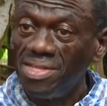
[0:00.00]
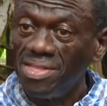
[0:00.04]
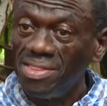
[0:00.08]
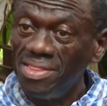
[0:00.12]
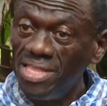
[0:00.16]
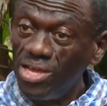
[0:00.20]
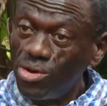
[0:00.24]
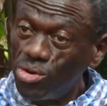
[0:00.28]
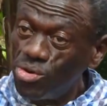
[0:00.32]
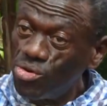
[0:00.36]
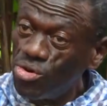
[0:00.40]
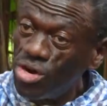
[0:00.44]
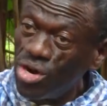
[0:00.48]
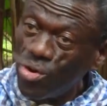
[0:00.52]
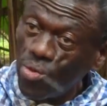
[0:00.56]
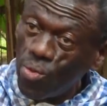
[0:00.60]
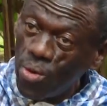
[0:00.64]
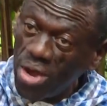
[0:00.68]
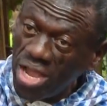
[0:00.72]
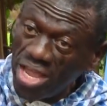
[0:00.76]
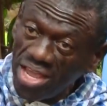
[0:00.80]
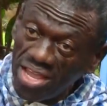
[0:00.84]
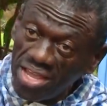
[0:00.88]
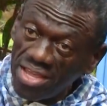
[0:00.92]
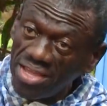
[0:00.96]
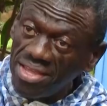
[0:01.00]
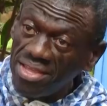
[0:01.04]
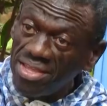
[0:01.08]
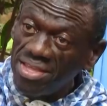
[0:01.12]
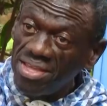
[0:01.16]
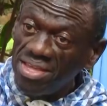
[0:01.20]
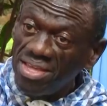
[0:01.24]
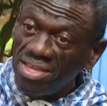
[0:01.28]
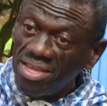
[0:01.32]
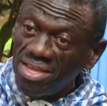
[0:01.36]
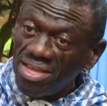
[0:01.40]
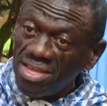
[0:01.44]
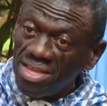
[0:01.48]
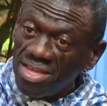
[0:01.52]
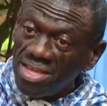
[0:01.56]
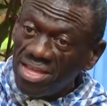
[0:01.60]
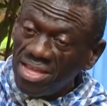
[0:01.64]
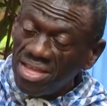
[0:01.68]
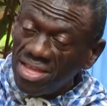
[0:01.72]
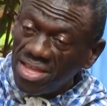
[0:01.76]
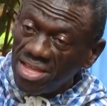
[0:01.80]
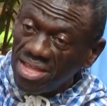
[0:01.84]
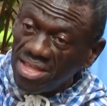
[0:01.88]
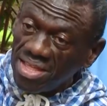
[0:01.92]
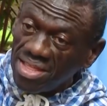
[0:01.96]
The only way
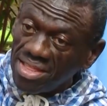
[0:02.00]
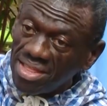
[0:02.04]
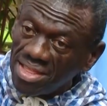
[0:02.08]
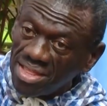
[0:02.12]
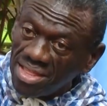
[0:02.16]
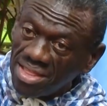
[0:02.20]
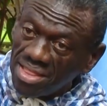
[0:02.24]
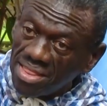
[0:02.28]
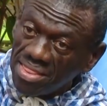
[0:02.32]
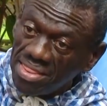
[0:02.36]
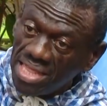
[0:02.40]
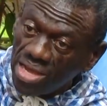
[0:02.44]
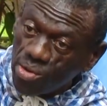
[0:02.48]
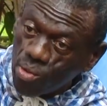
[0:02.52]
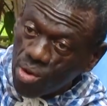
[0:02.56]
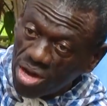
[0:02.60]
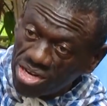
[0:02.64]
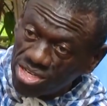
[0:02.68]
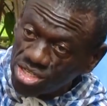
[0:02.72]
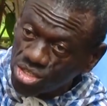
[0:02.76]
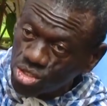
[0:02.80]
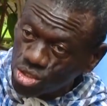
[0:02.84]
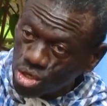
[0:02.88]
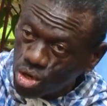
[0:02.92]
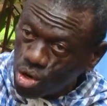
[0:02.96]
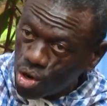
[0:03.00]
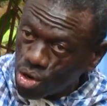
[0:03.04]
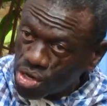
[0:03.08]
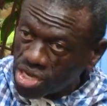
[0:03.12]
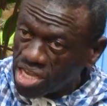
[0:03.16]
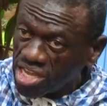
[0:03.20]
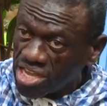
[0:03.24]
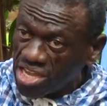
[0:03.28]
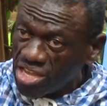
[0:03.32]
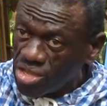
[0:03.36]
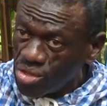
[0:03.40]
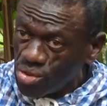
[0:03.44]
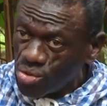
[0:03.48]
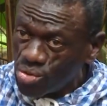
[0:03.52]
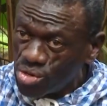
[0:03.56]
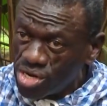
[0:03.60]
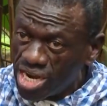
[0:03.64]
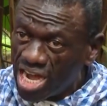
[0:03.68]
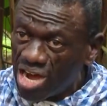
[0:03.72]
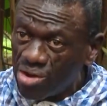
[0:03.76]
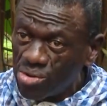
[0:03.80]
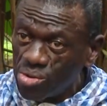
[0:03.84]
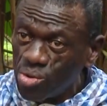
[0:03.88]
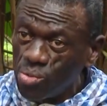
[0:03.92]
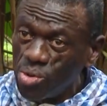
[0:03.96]
the ones locking you
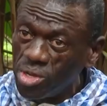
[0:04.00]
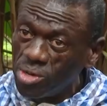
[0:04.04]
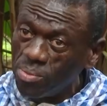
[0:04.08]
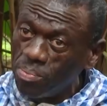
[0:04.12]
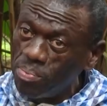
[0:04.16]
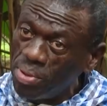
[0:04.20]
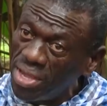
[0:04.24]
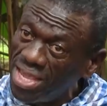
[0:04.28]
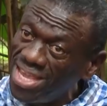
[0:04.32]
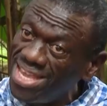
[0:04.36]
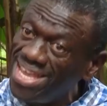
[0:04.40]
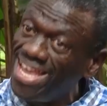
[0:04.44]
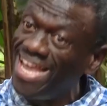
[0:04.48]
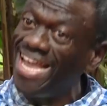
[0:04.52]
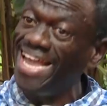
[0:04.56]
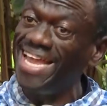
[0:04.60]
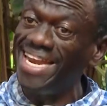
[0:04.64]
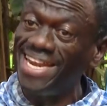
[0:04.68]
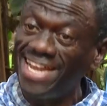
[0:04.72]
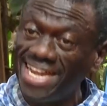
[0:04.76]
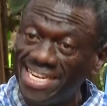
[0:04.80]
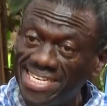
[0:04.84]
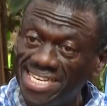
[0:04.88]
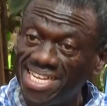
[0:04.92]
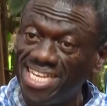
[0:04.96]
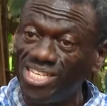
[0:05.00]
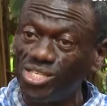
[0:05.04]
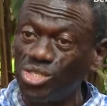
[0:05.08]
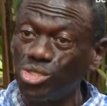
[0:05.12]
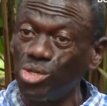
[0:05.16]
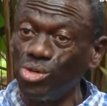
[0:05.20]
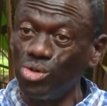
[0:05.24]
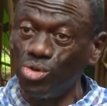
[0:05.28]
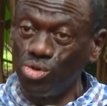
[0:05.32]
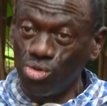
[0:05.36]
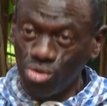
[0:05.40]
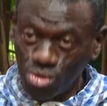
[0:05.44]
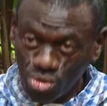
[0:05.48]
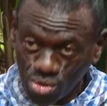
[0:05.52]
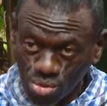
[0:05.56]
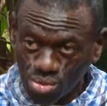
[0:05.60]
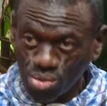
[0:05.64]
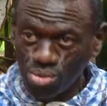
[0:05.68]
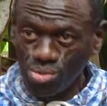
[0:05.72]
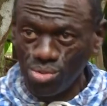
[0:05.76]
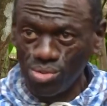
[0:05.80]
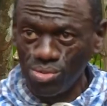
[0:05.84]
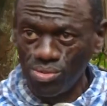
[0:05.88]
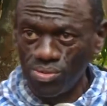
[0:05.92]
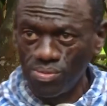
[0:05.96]
down will pay any attention to
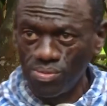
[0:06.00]
you